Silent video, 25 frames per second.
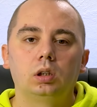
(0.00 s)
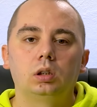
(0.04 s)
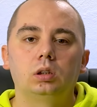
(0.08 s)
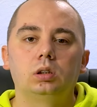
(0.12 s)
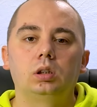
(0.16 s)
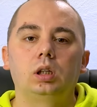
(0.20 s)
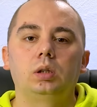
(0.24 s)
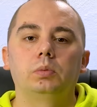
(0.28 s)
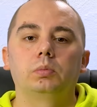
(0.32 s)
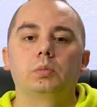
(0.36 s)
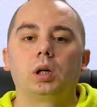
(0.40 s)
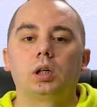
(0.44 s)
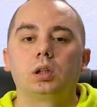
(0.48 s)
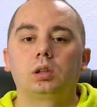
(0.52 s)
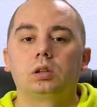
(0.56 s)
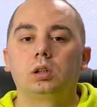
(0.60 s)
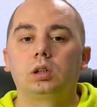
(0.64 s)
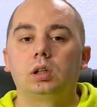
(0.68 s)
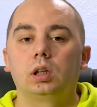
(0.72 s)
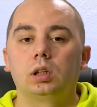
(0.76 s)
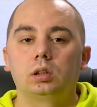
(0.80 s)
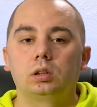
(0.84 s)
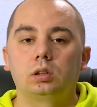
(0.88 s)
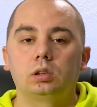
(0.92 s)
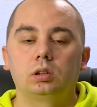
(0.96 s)
They might
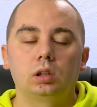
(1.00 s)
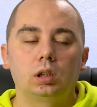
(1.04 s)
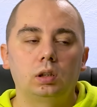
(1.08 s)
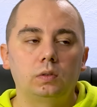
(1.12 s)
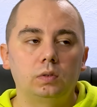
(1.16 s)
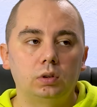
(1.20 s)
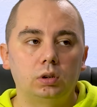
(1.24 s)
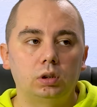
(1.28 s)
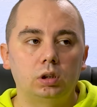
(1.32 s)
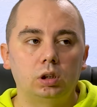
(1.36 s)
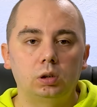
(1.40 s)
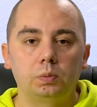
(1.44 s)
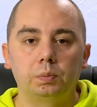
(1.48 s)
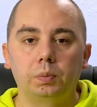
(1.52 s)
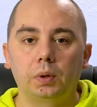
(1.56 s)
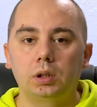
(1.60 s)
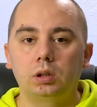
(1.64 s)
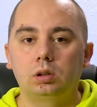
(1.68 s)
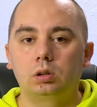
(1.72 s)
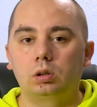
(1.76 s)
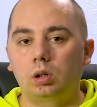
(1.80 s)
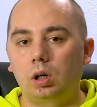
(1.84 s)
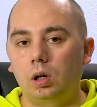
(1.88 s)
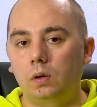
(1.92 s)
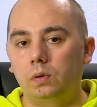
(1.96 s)
guess services by
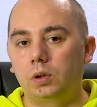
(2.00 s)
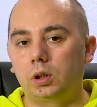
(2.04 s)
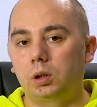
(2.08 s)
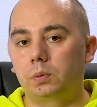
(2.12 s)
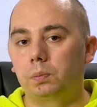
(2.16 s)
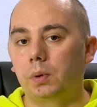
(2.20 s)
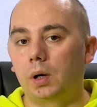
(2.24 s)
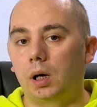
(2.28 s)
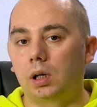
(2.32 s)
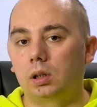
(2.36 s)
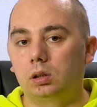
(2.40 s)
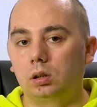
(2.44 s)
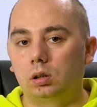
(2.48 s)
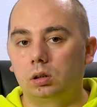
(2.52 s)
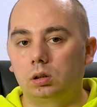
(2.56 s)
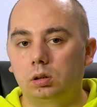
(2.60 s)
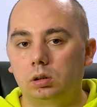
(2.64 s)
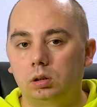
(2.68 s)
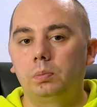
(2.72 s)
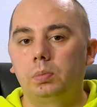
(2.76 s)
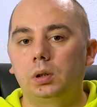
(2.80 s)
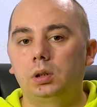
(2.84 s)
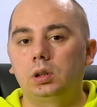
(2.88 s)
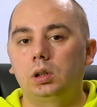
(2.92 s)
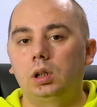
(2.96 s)
traffic
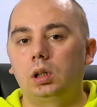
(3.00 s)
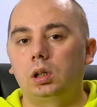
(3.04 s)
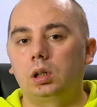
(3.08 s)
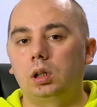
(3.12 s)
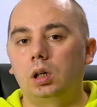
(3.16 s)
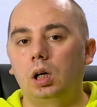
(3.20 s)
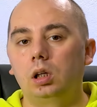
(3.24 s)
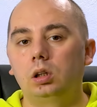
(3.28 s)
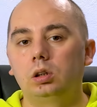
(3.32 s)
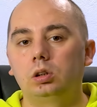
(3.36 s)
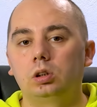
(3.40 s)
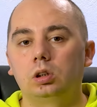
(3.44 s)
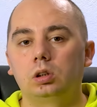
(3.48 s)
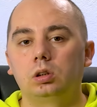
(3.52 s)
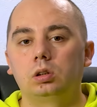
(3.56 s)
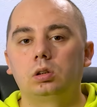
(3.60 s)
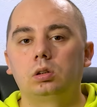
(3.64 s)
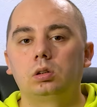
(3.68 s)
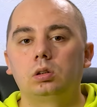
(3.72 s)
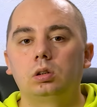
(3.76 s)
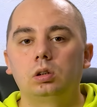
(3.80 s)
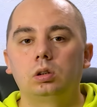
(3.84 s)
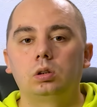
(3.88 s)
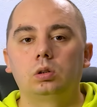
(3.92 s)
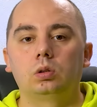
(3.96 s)
patterns, but they can't just
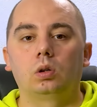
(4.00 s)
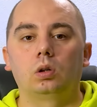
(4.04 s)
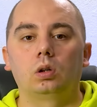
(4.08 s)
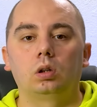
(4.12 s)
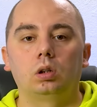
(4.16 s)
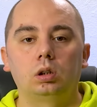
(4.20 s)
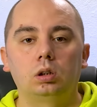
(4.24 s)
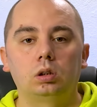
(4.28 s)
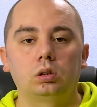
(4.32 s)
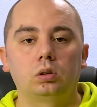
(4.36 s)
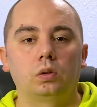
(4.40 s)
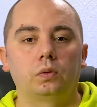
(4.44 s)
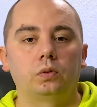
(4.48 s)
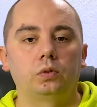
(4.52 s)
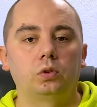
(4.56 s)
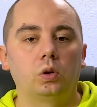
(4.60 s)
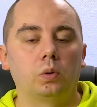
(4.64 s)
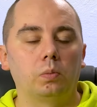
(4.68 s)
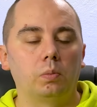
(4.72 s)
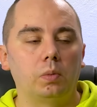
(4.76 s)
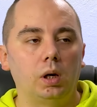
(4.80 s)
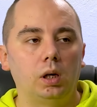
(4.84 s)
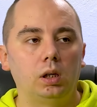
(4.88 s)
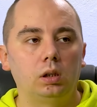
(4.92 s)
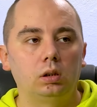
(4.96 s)
read your list of
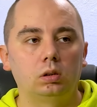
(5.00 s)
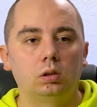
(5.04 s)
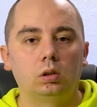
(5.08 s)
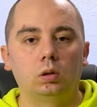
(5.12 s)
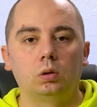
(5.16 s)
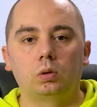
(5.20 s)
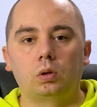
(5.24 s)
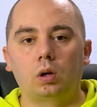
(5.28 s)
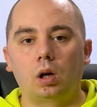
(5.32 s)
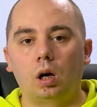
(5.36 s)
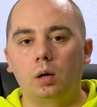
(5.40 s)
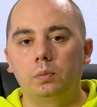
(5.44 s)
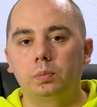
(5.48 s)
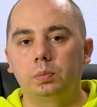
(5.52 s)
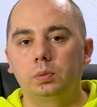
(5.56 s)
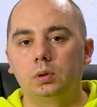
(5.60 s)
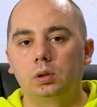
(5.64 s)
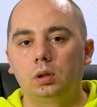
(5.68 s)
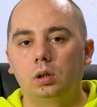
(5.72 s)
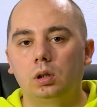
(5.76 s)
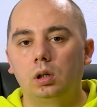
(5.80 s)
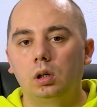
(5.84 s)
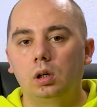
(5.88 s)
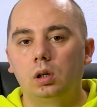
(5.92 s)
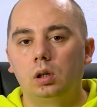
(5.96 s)
domains lookups
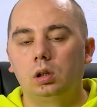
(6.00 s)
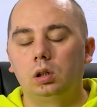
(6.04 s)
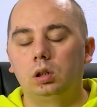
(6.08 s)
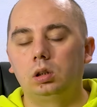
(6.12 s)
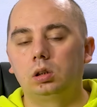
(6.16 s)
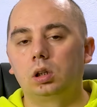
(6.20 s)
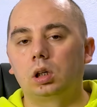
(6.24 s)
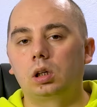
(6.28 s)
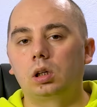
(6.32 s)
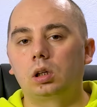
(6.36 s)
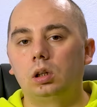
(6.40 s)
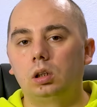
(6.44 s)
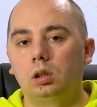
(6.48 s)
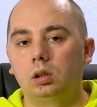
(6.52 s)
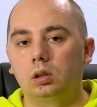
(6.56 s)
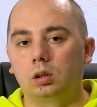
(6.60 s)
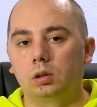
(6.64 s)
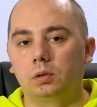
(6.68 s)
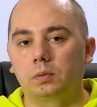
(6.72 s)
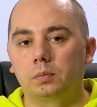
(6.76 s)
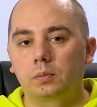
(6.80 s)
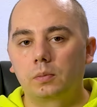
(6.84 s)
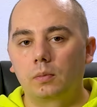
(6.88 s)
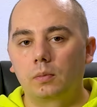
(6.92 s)
in the clear.